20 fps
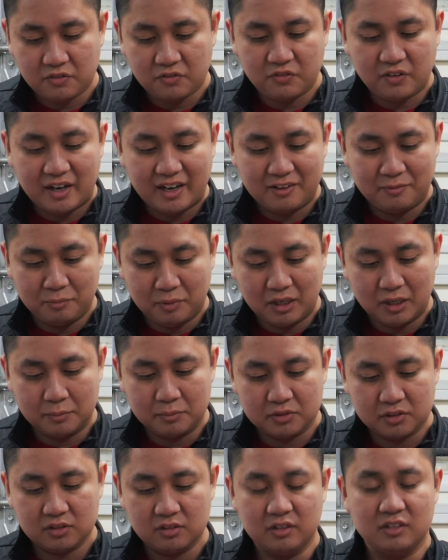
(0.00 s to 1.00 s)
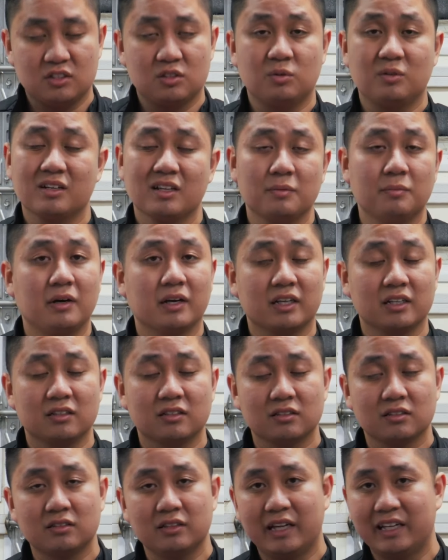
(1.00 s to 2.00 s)
5 pumps into one of the
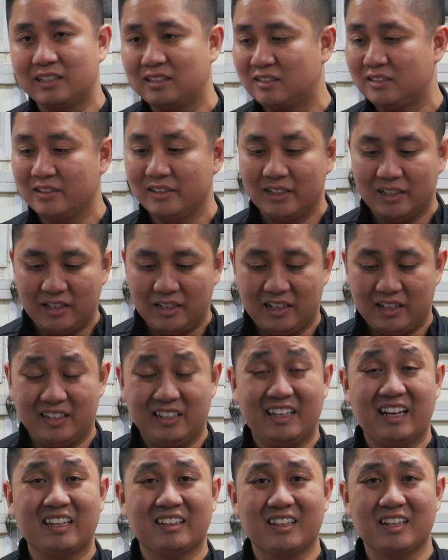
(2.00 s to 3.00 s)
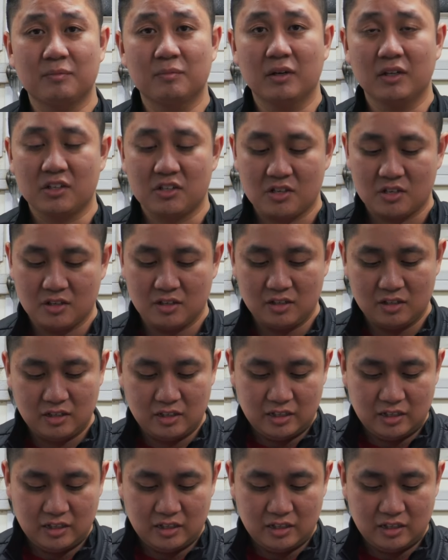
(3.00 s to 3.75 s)
buckets. That's not that much.